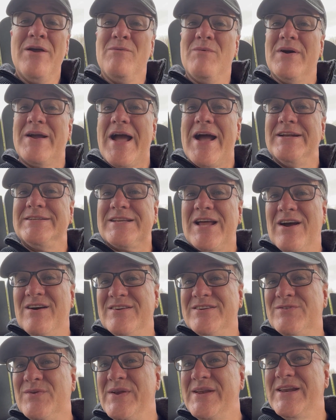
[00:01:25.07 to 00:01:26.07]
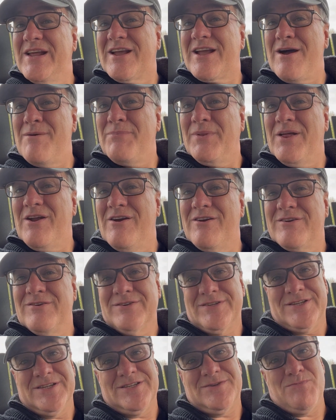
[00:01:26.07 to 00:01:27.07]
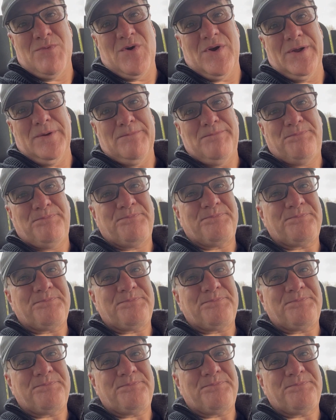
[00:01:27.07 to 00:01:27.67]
Well, guys, I was reading a couple articles this morning.